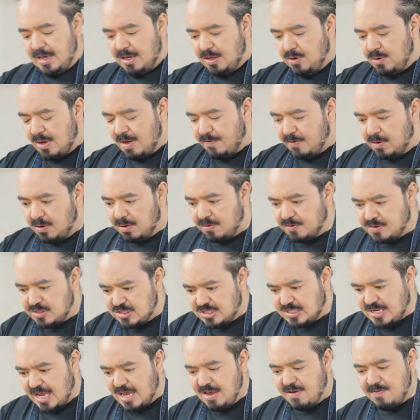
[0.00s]
you have a lot of
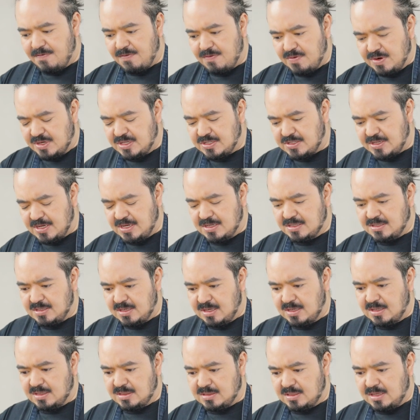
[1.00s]
savory
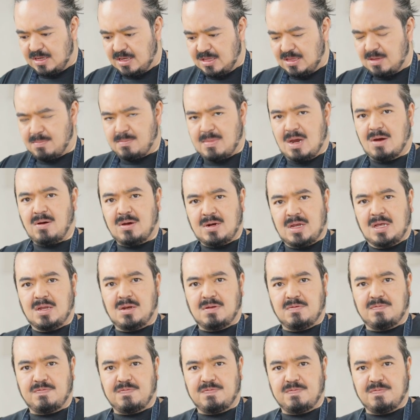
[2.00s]
seasonings in the marinade
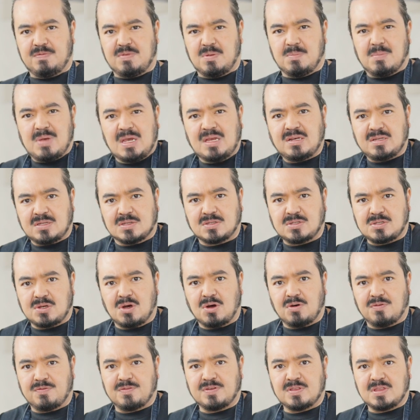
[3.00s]
of the meat
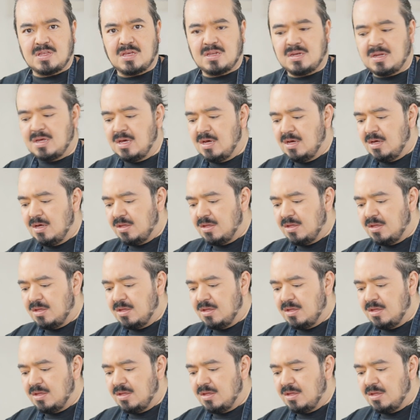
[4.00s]
itself, and then